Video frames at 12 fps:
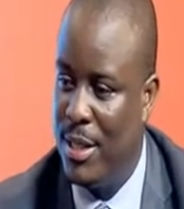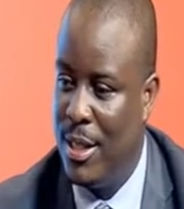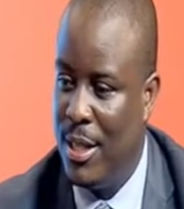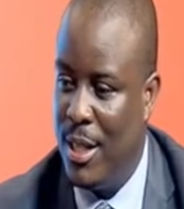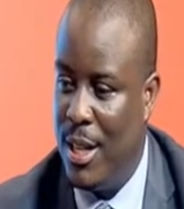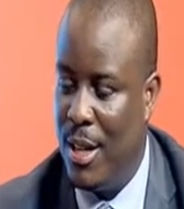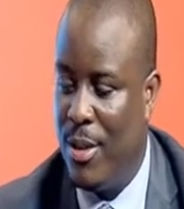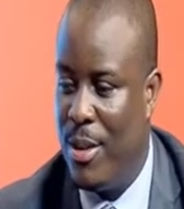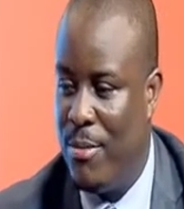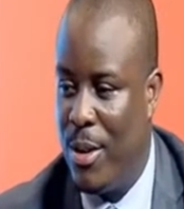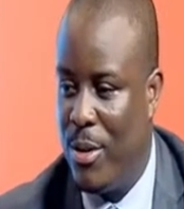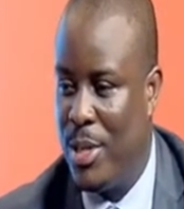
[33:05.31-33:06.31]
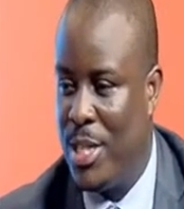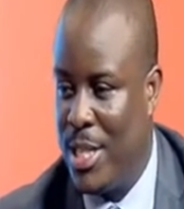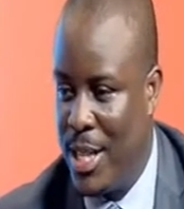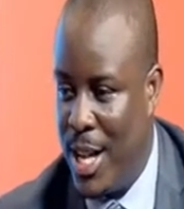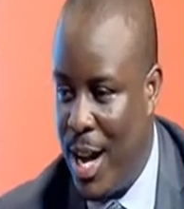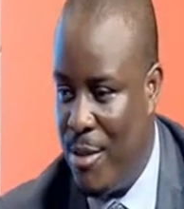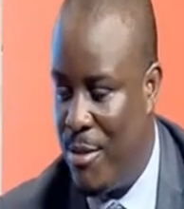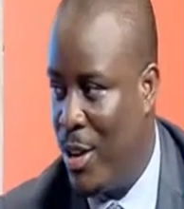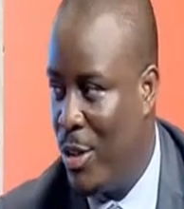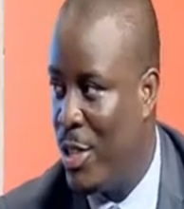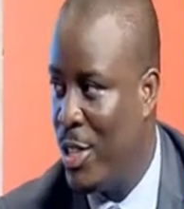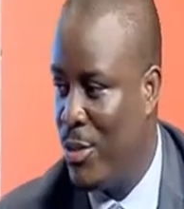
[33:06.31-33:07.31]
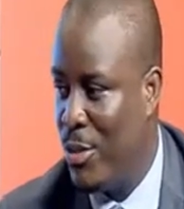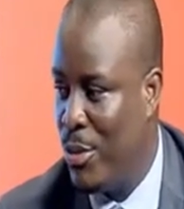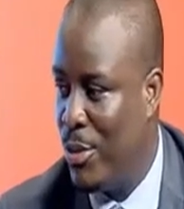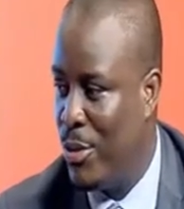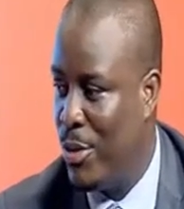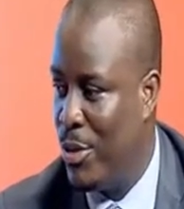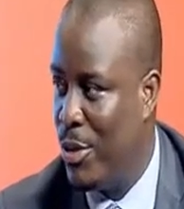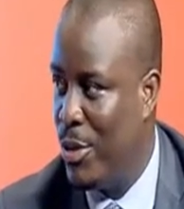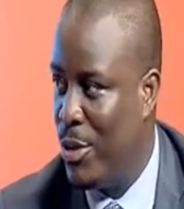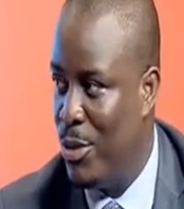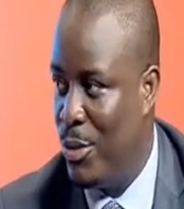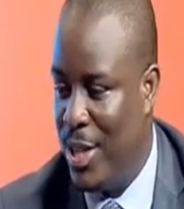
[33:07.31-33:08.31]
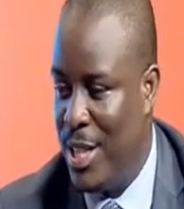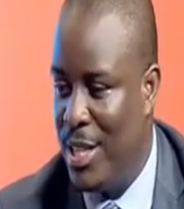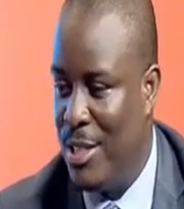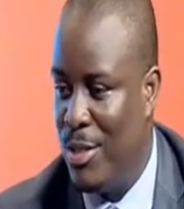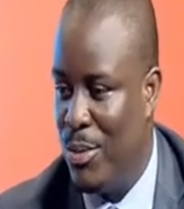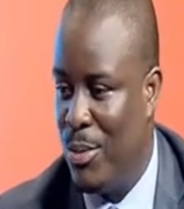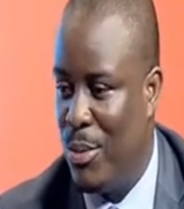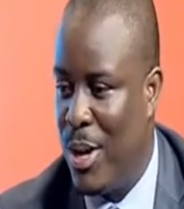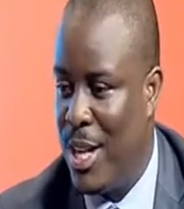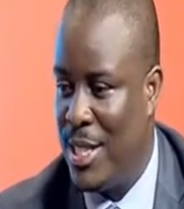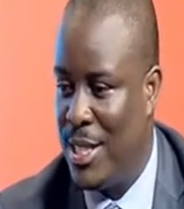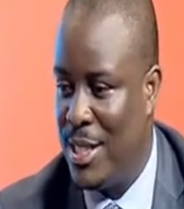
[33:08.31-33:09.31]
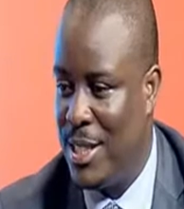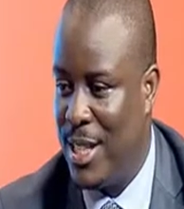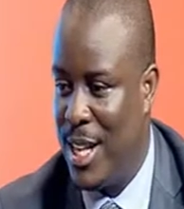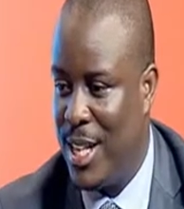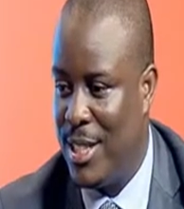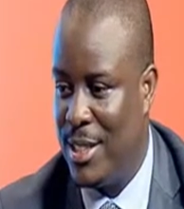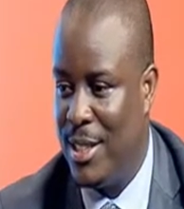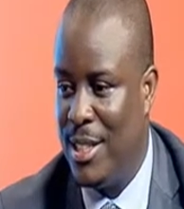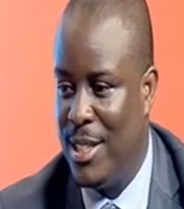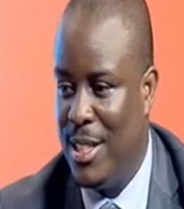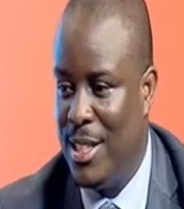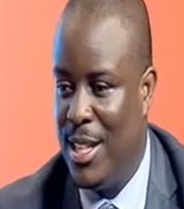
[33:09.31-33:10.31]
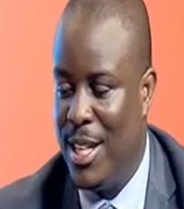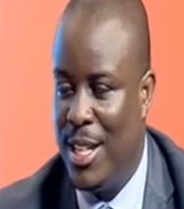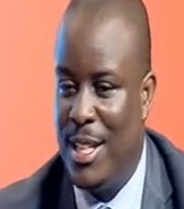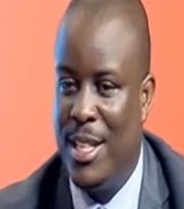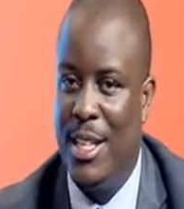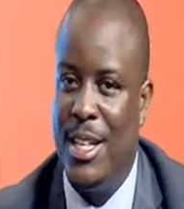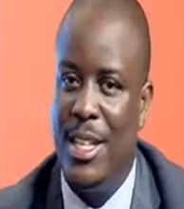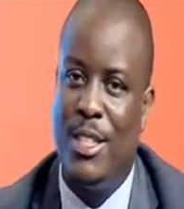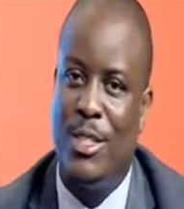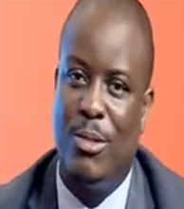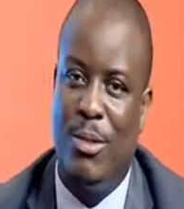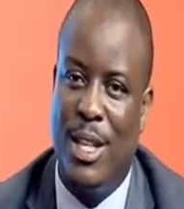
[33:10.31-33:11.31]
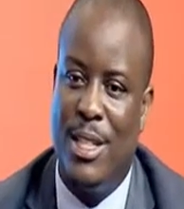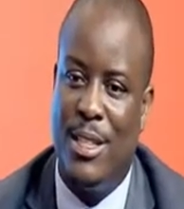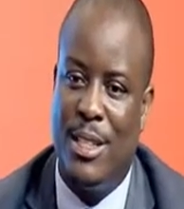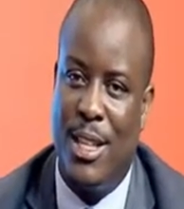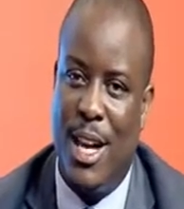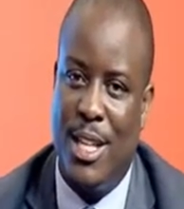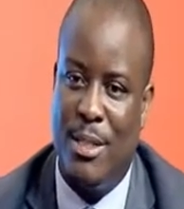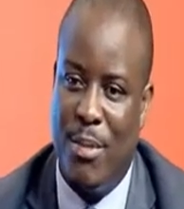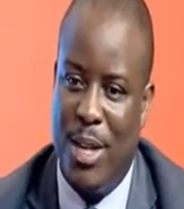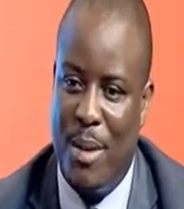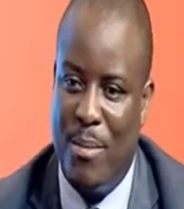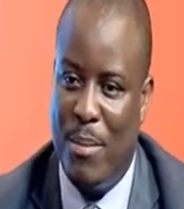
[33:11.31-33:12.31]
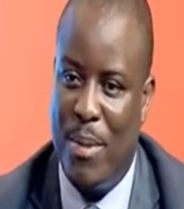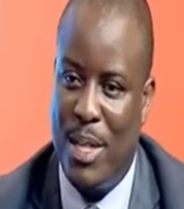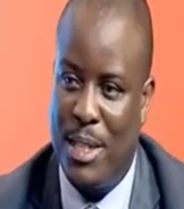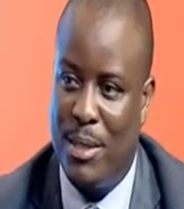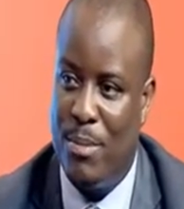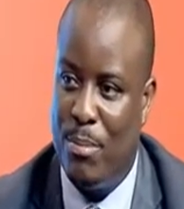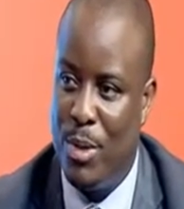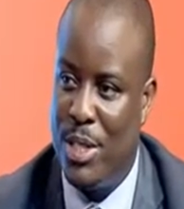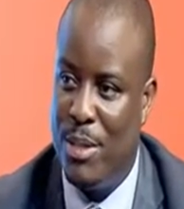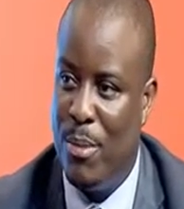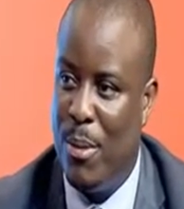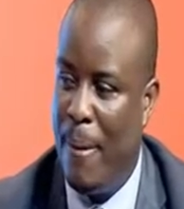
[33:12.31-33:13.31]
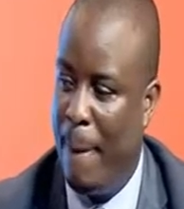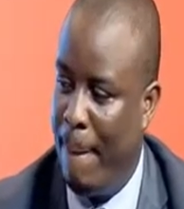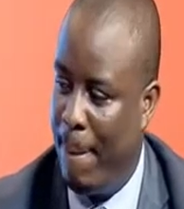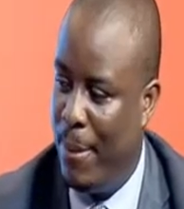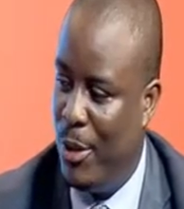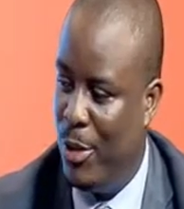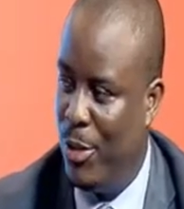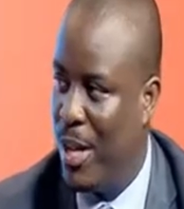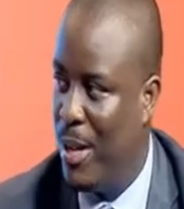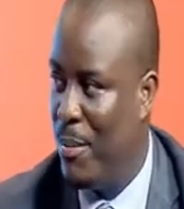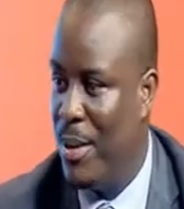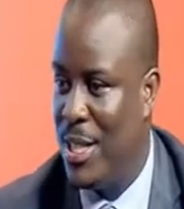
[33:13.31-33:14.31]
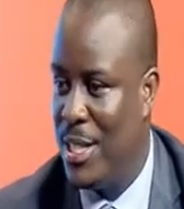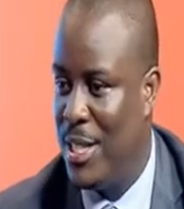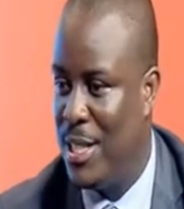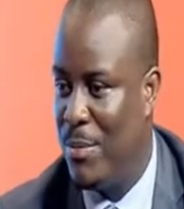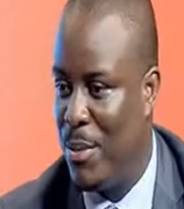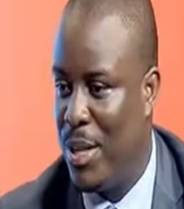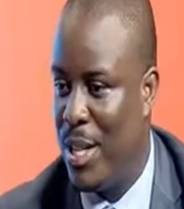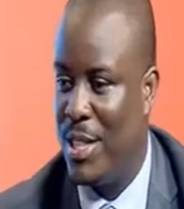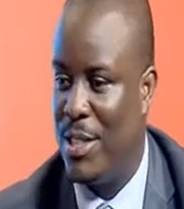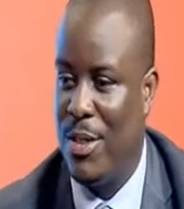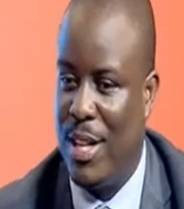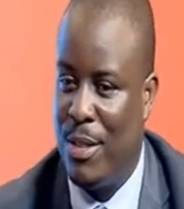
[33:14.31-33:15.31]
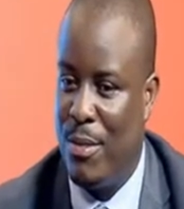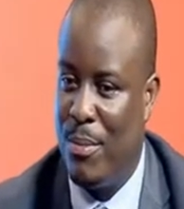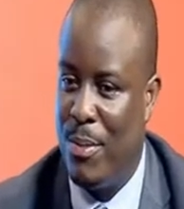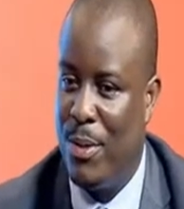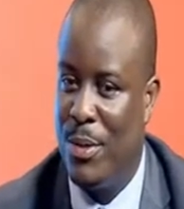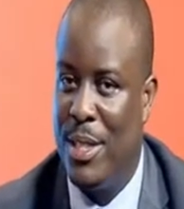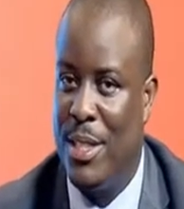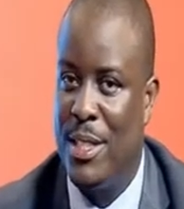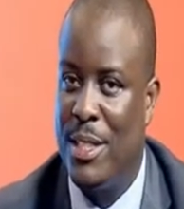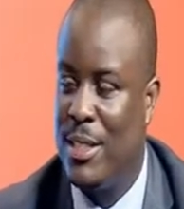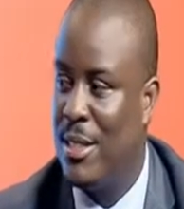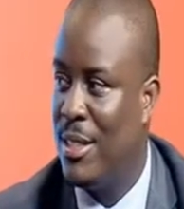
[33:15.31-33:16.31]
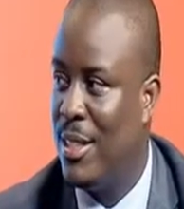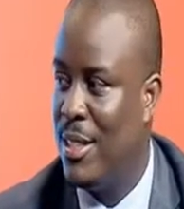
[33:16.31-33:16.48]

Okay. However, we still have a lot to do to get to what is desired. The key thing is to get as many people as possible to embrace this product so that we build this.